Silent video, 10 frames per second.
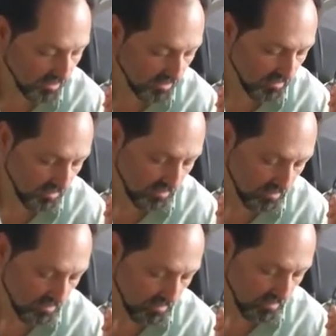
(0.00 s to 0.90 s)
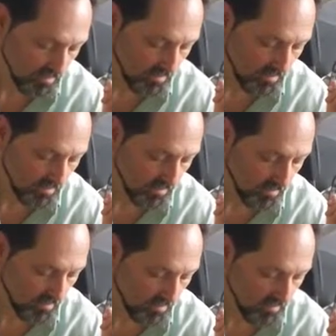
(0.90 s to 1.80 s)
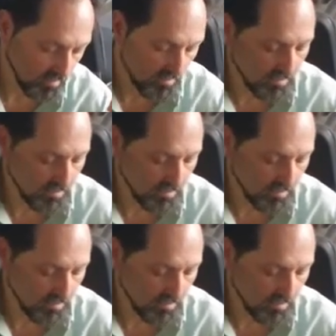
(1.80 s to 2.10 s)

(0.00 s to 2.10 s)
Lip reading: (silence)